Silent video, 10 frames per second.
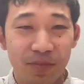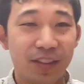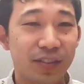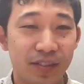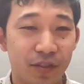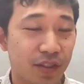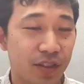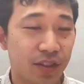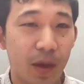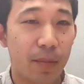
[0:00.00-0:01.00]
Let's
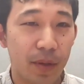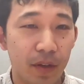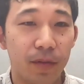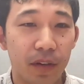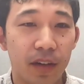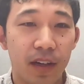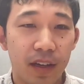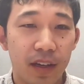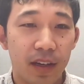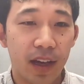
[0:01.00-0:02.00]
just swap it over.
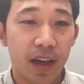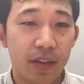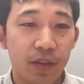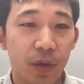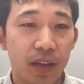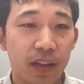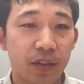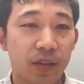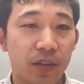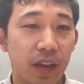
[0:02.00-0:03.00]
So it's